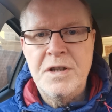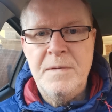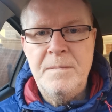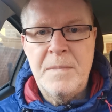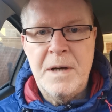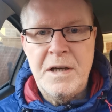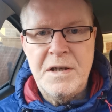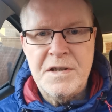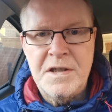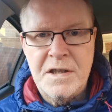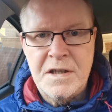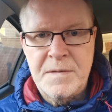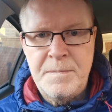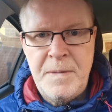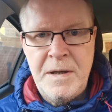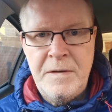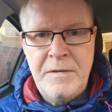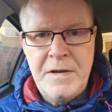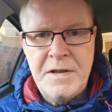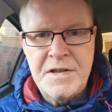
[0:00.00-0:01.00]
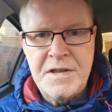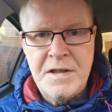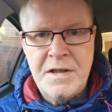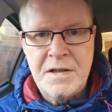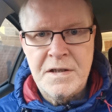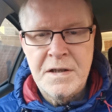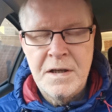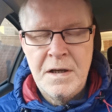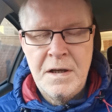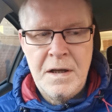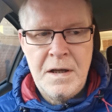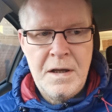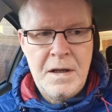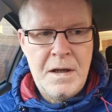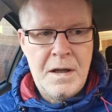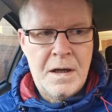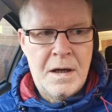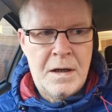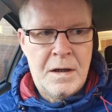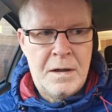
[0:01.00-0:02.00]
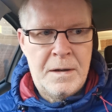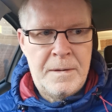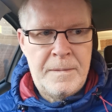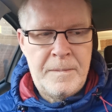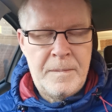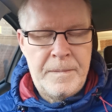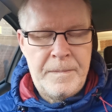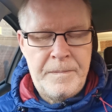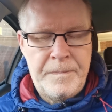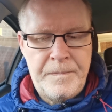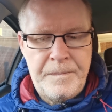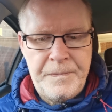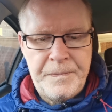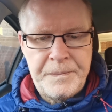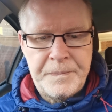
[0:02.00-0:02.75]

it makes experiences, um,